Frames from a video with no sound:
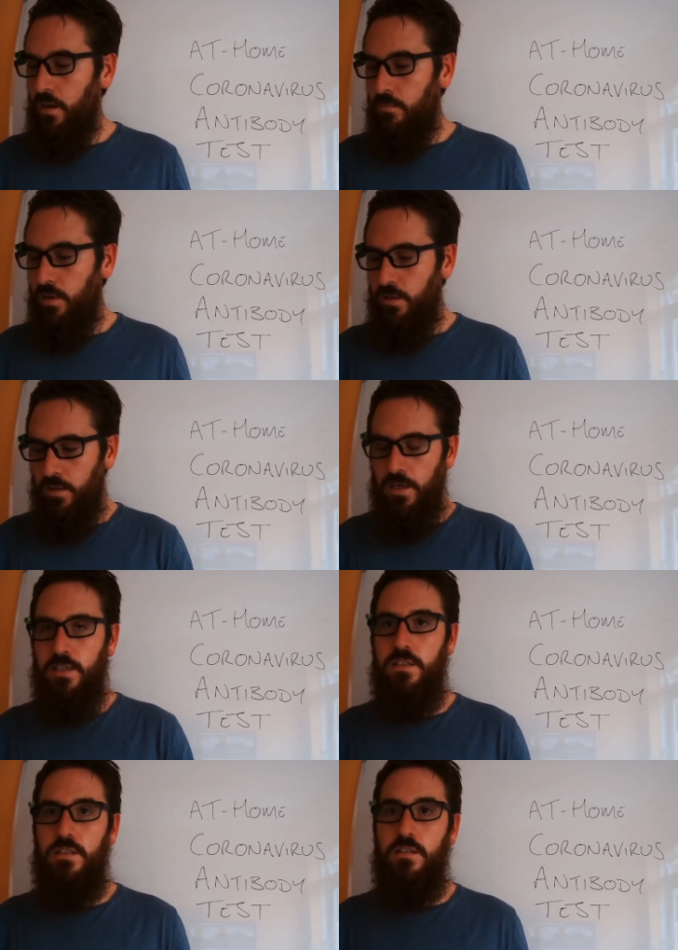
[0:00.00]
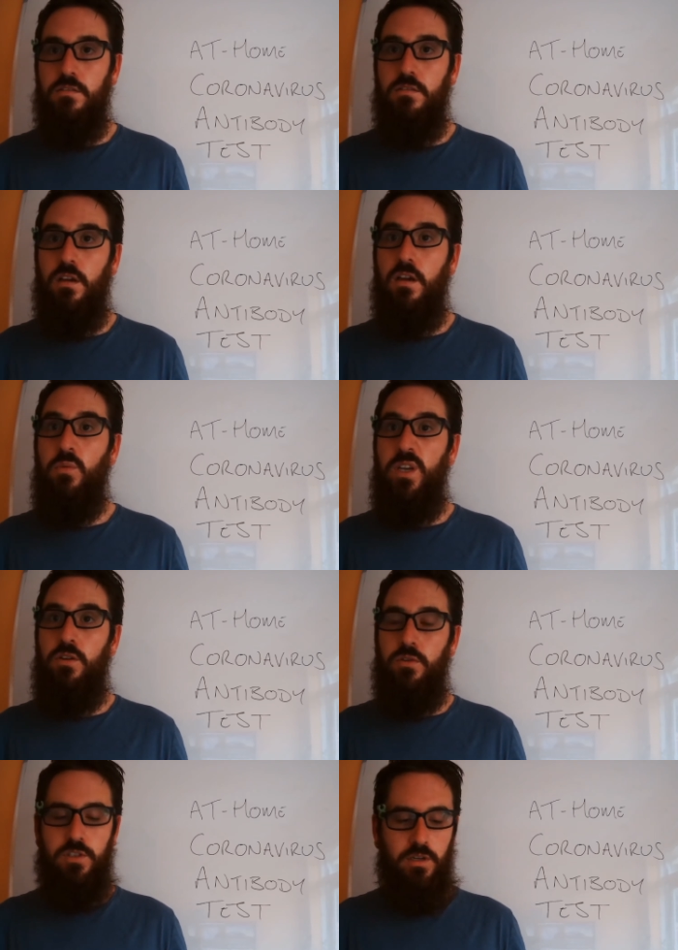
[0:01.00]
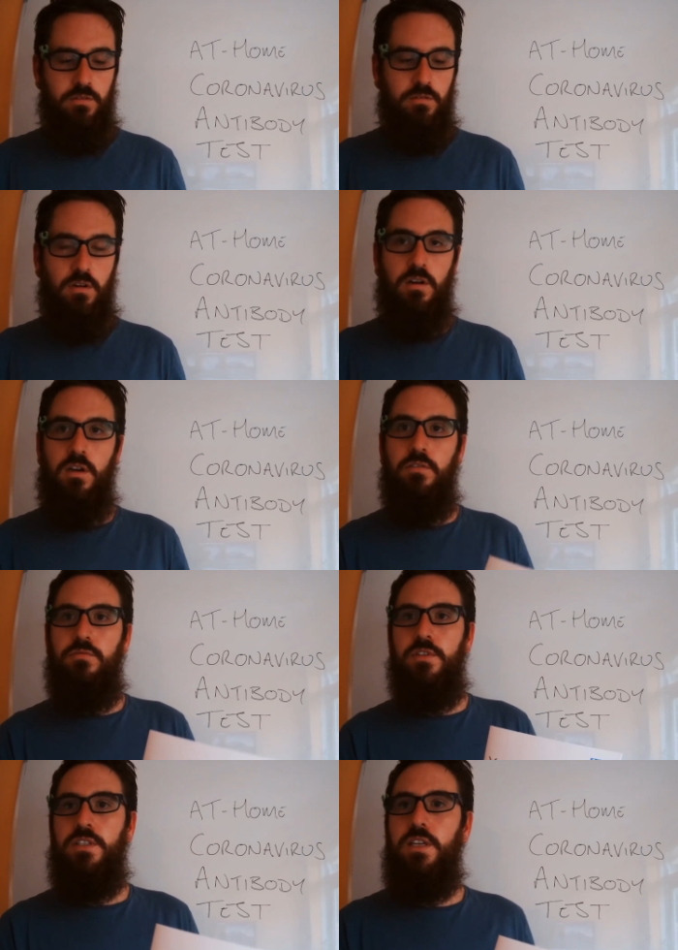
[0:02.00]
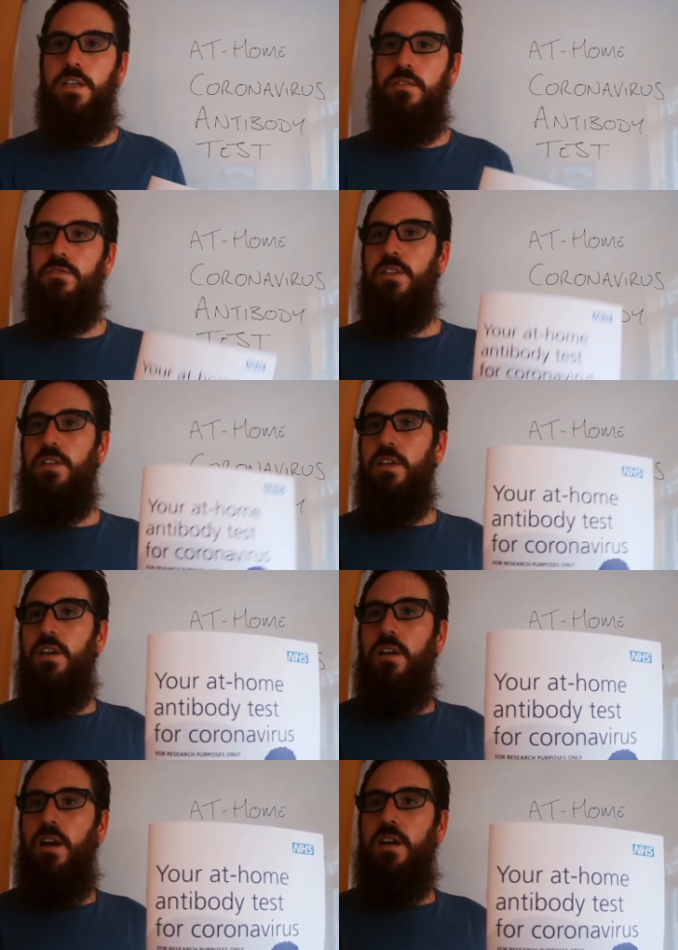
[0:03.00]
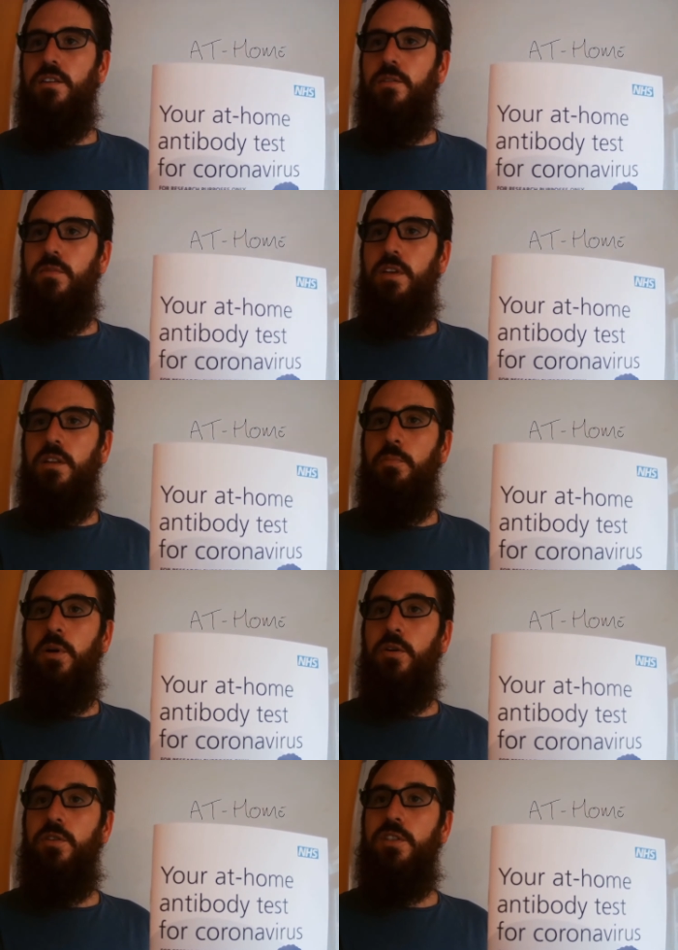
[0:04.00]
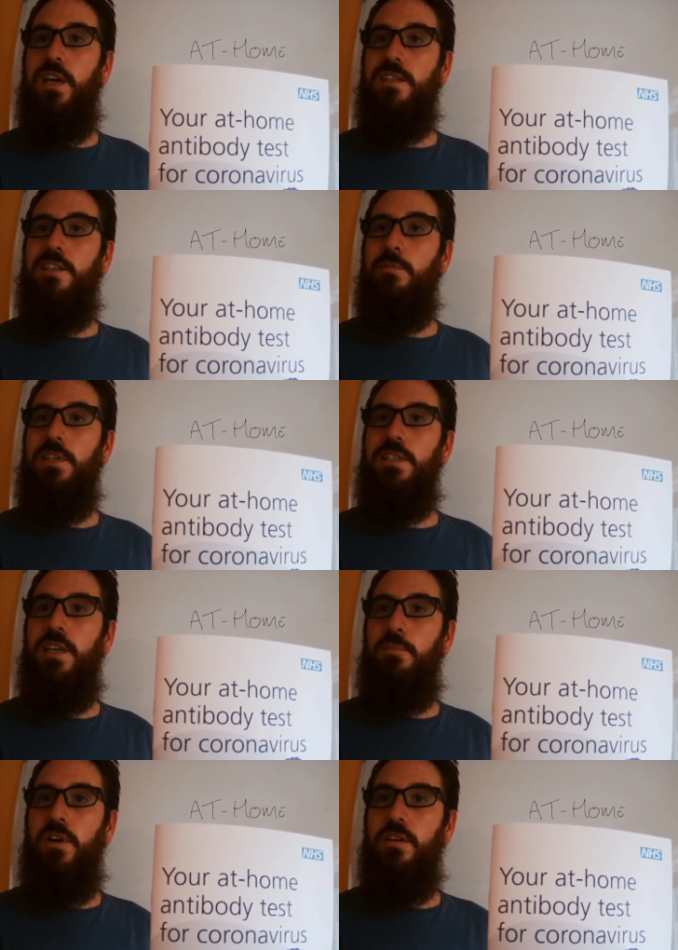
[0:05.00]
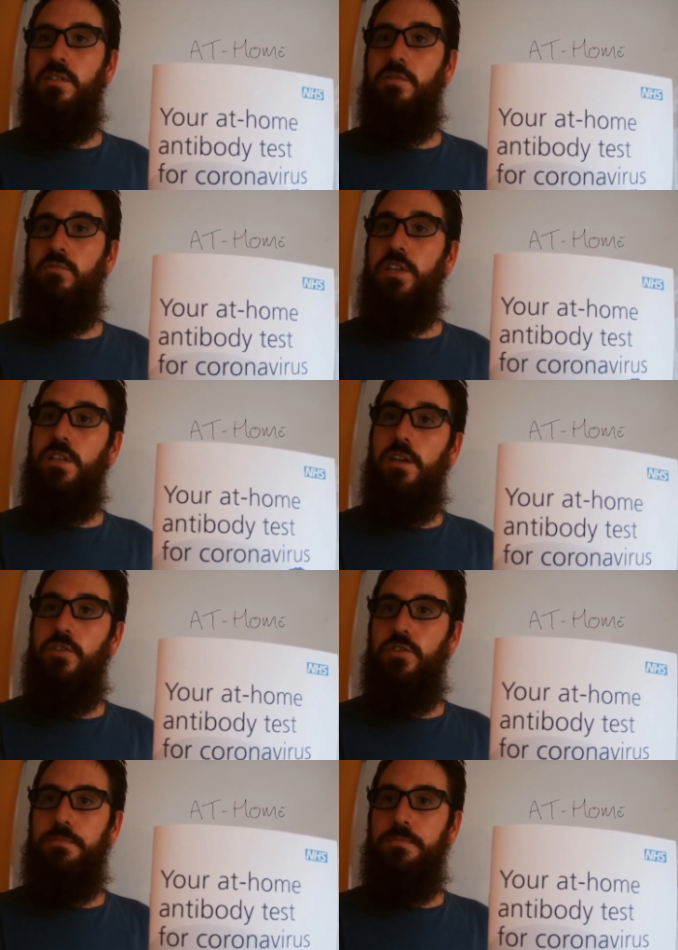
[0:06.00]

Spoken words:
In the last week or so I've received something in the post asking me to take part in some research.